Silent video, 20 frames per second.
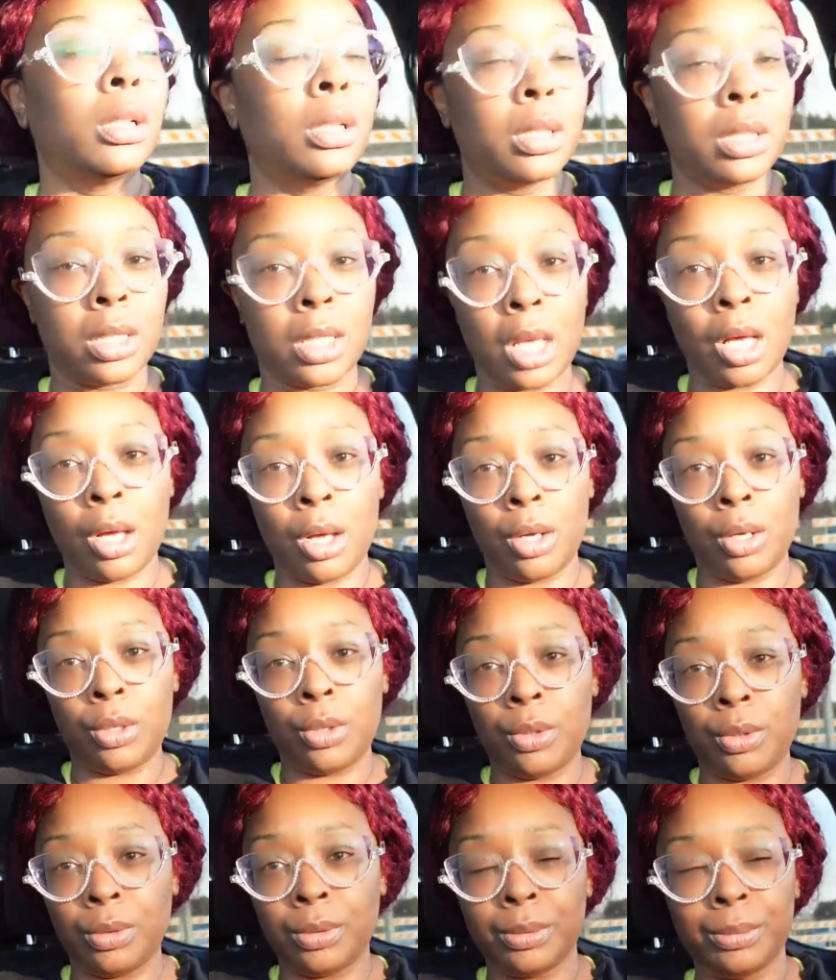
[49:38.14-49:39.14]

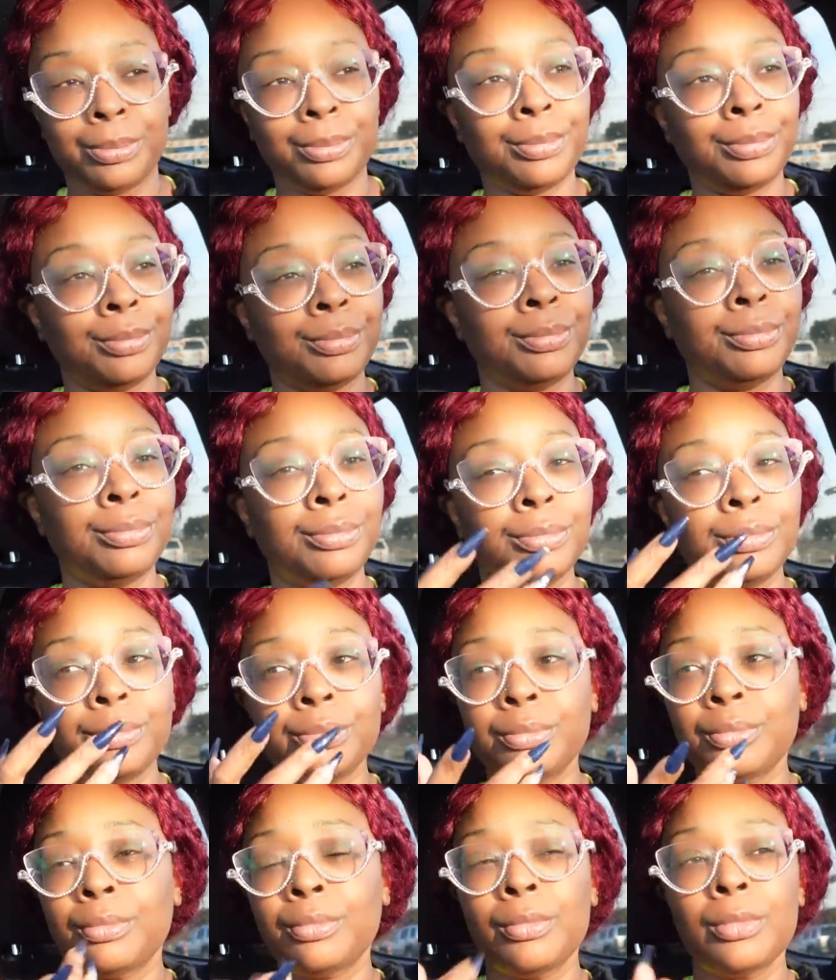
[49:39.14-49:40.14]
So
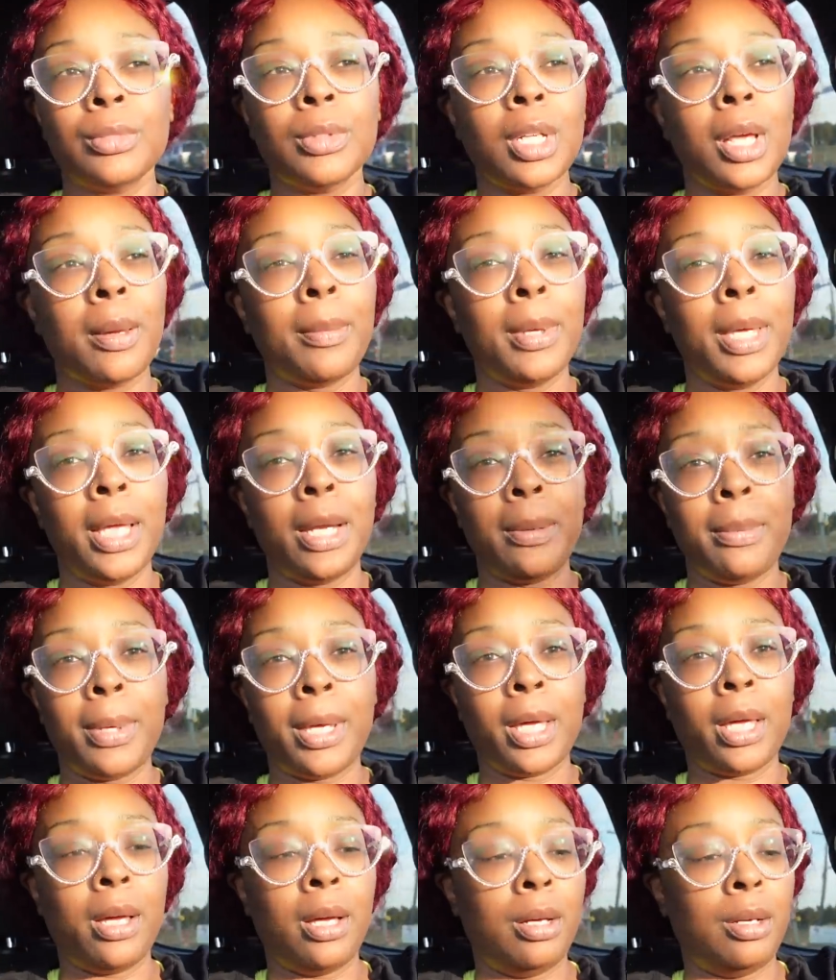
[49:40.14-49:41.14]
I'm headed
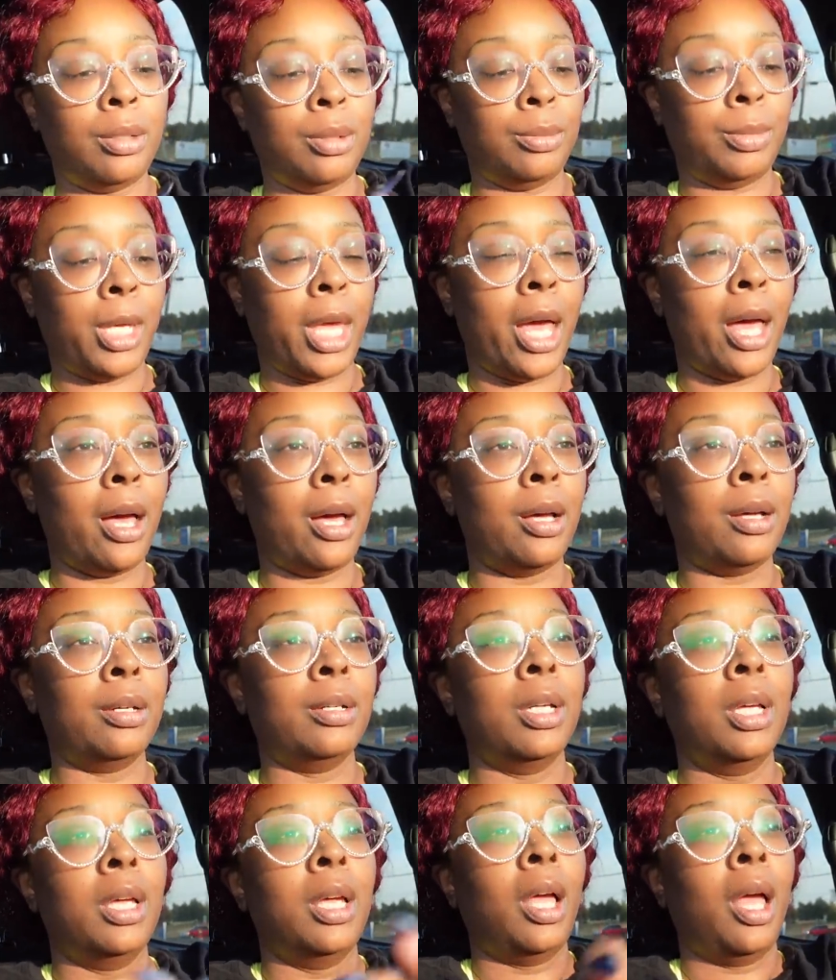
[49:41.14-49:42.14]
back home, y'all.
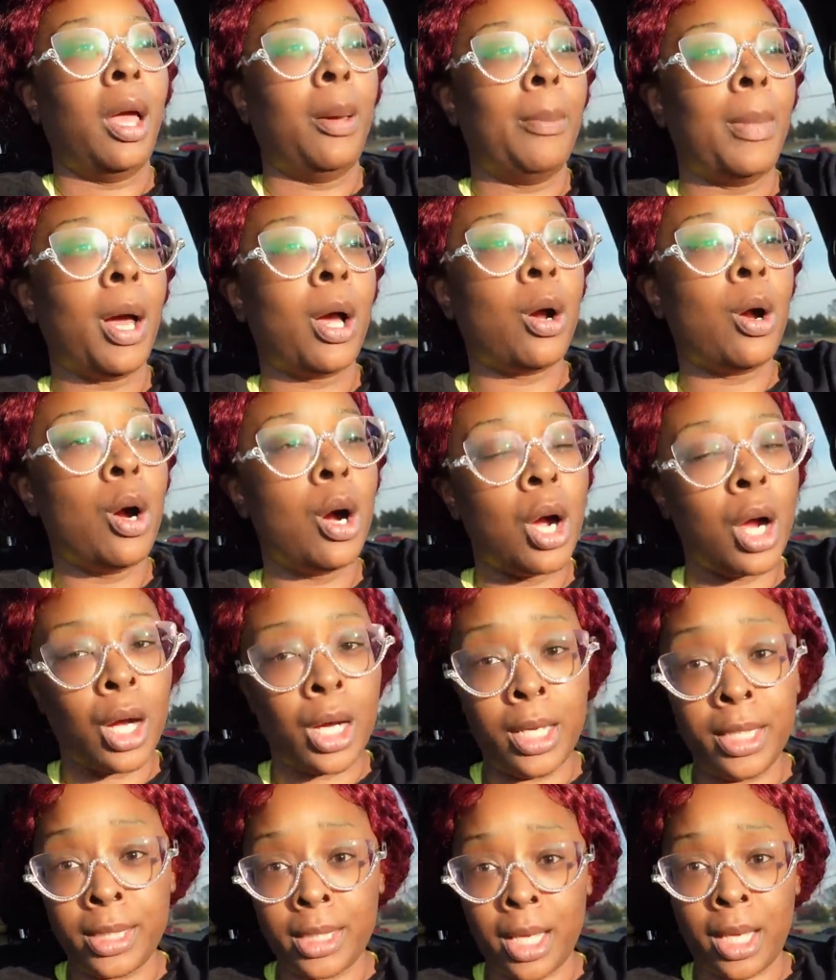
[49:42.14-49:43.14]
My car,
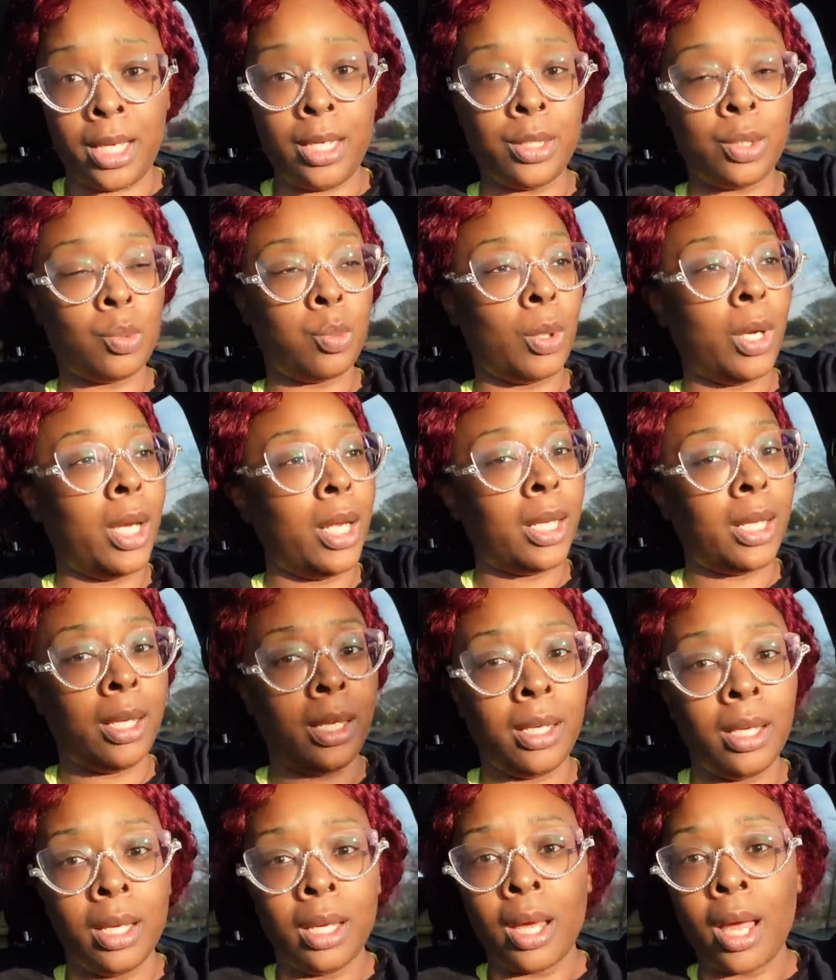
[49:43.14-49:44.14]
he said it's
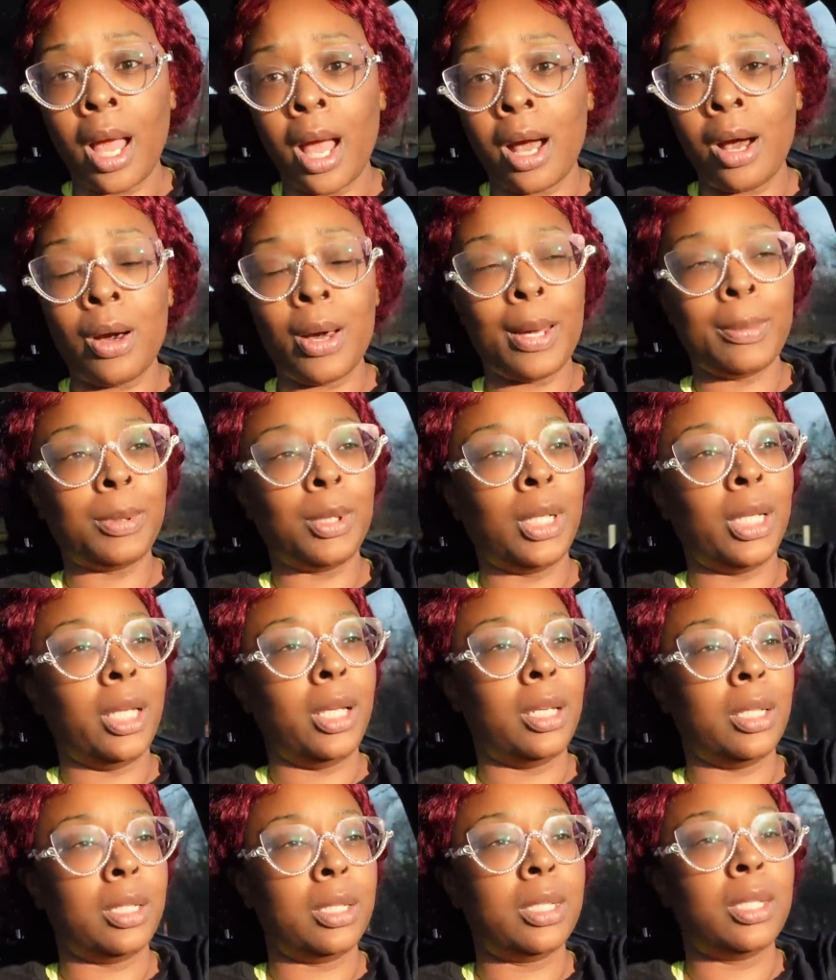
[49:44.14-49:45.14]
ready. I don't have to
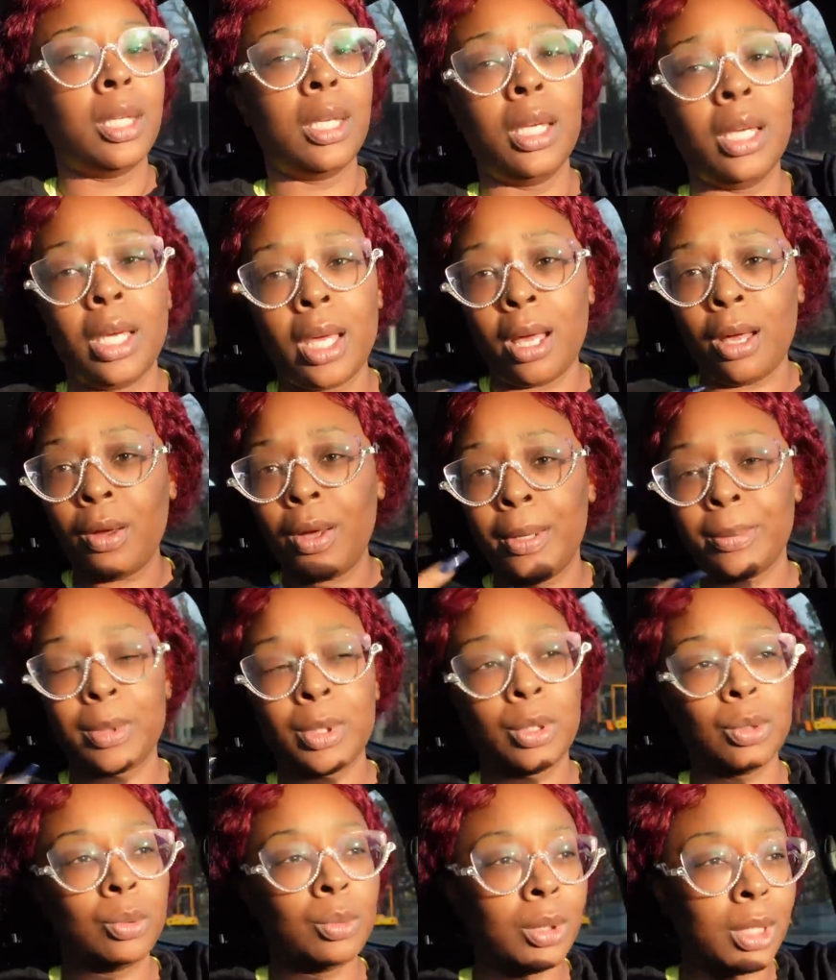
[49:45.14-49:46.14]
let it sit. I don't have
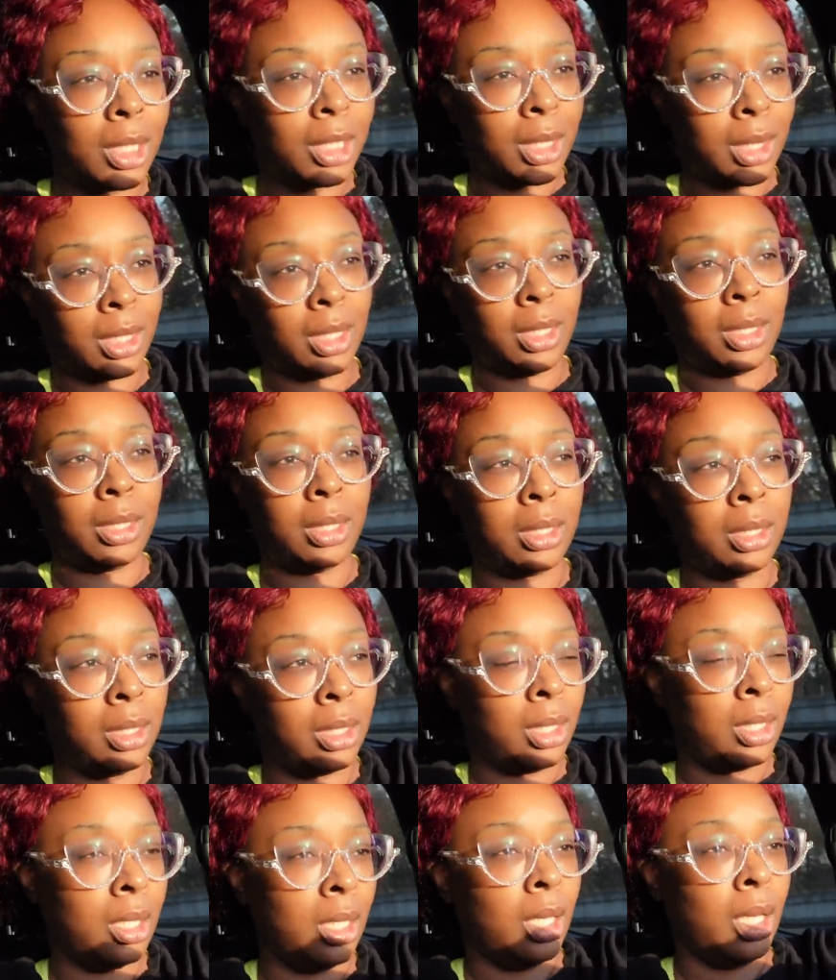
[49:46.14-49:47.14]
to do
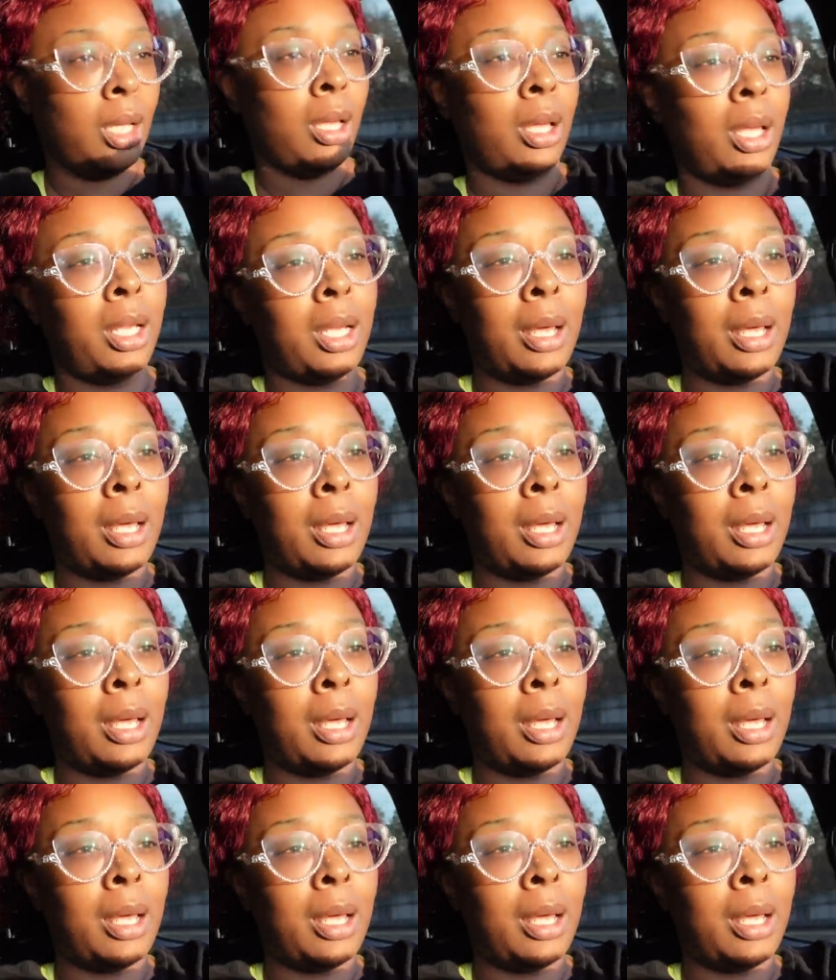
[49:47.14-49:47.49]
nothing.